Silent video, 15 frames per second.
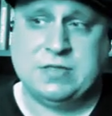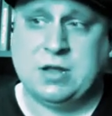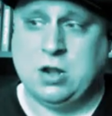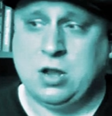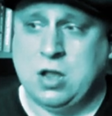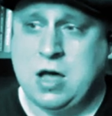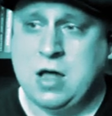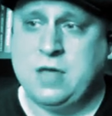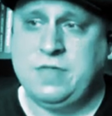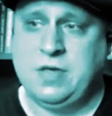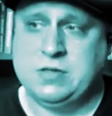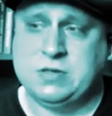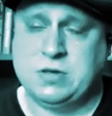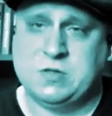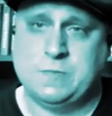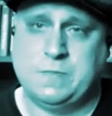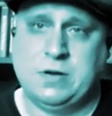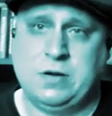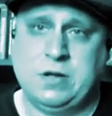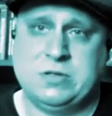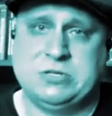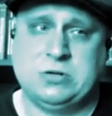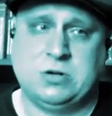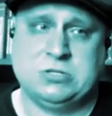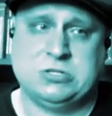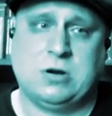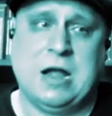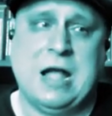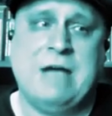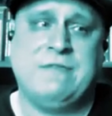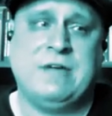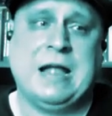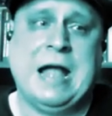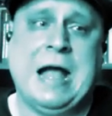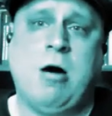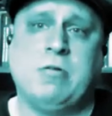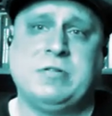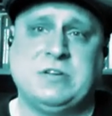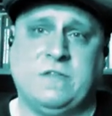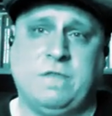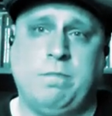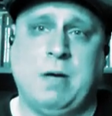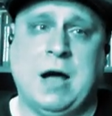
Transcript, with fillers: that a lot of these experiencers are having out of